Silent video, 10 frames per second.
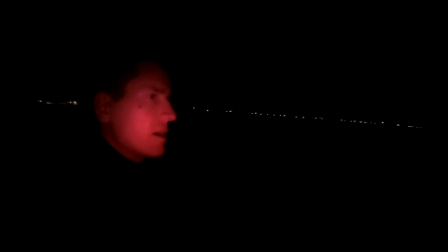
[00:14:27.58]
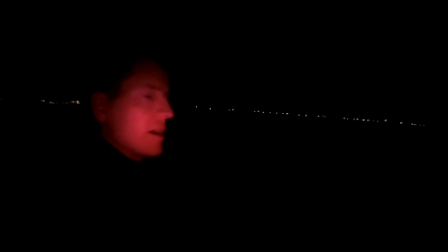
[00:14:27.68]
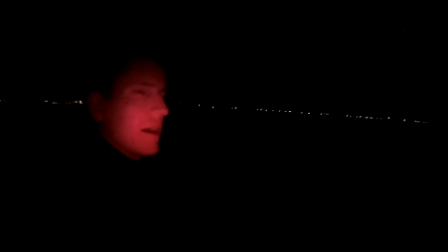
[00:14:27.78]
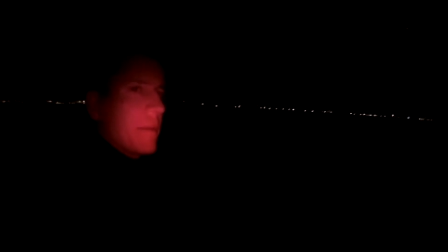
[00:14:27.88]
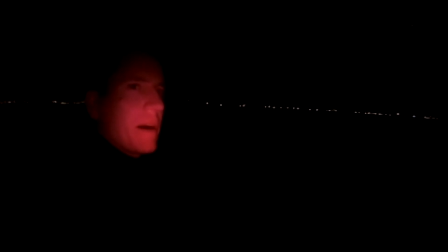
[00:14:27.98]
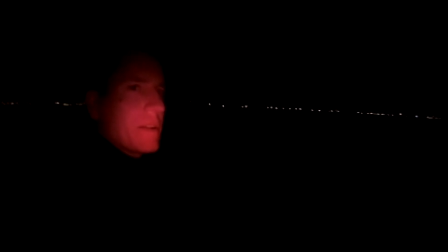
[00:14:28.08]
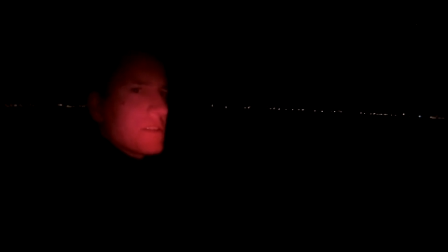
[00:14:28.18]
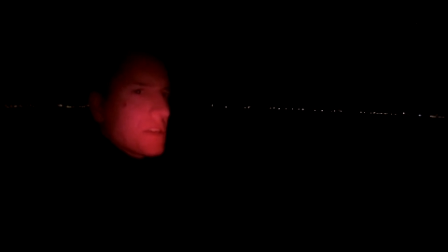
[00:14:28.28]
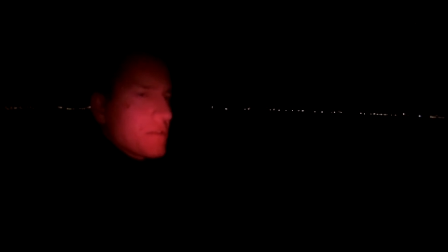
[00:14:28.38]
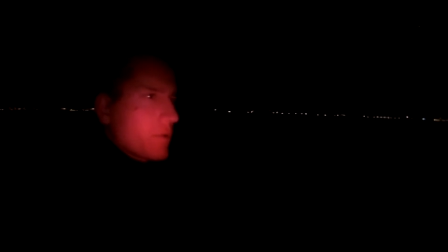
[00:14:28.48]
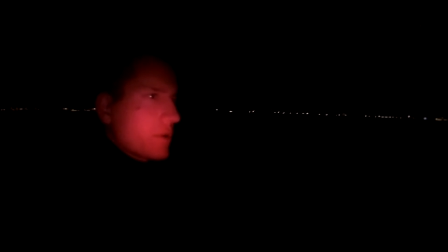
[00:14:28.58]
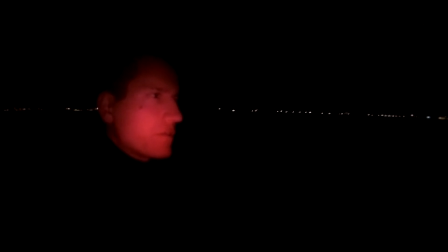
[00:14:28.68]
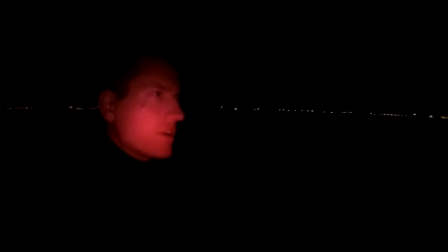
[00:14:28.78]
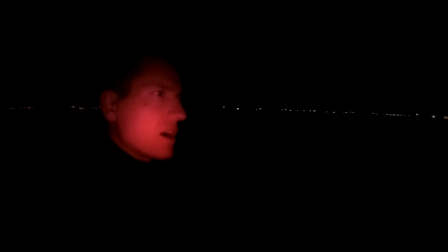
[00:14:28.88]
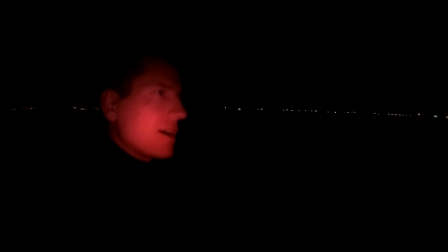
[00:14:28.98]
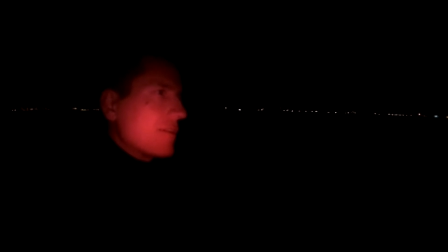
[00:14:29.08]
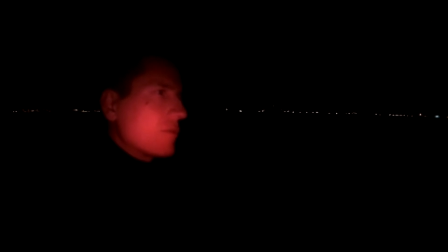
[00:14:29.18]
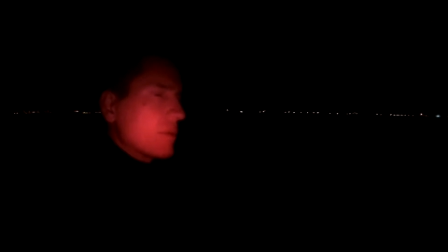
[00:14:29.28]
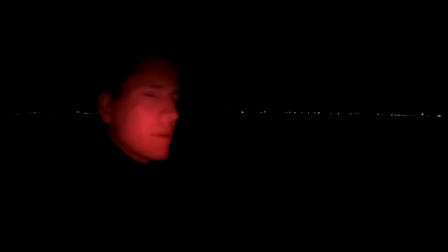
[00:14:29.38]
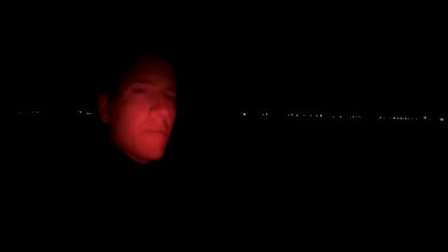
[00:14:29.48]
at about 6:45.
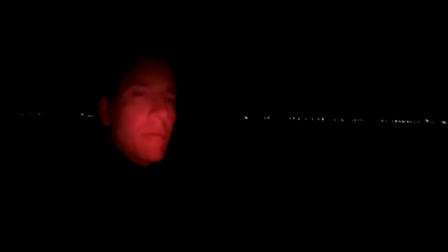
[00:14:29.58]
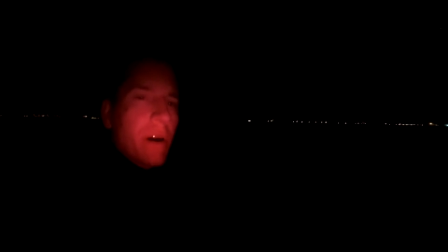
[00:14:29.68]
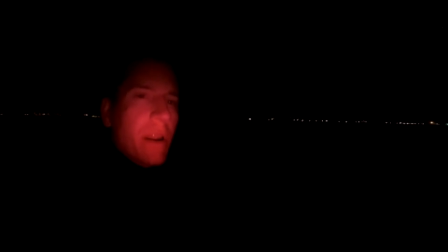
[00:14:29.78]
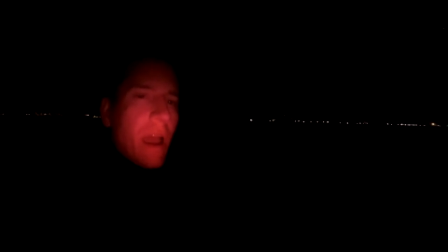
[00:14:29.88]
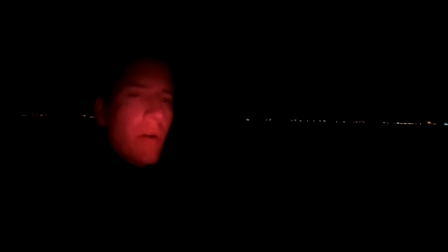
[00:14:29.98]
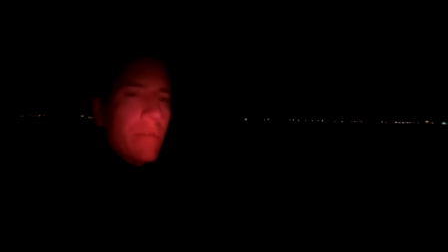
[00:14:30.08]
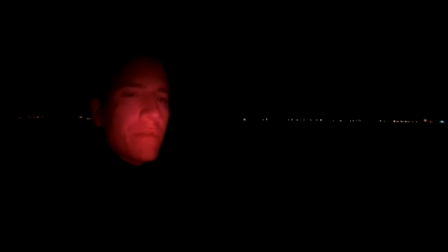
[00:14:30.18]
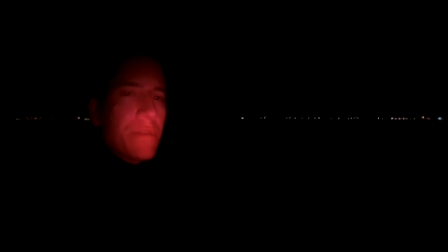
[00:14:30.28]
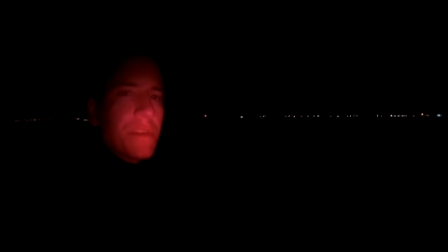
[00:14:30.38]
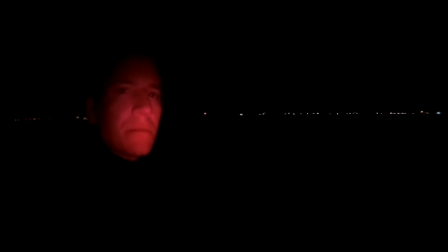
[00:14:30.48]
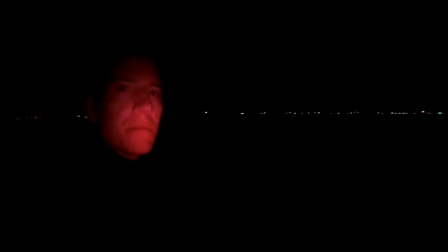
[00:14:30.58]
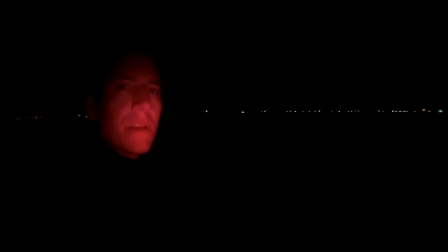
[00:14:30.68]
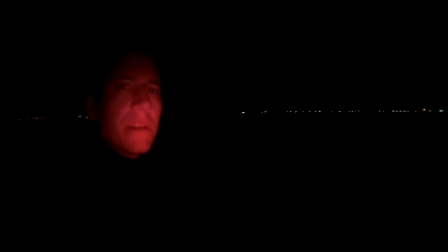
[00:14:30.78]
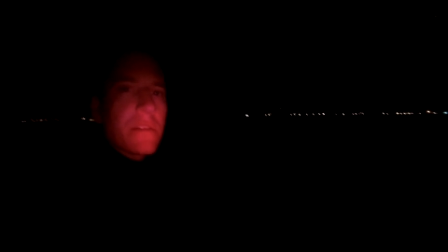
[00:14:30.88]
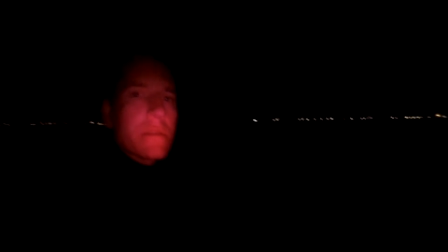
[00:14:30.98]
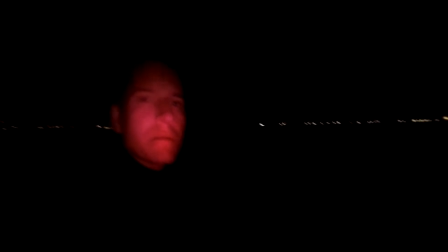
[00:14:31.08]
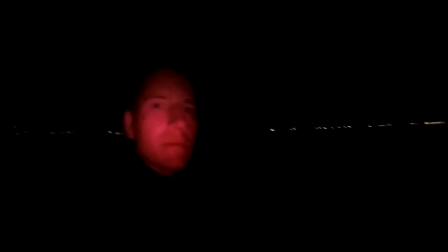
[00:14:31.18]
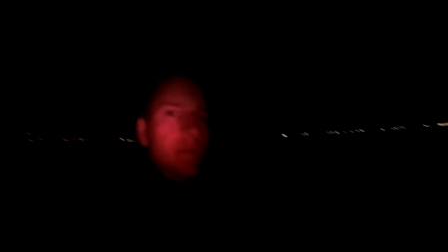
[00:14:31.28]
We were there for about 1 hour and 15 minutes.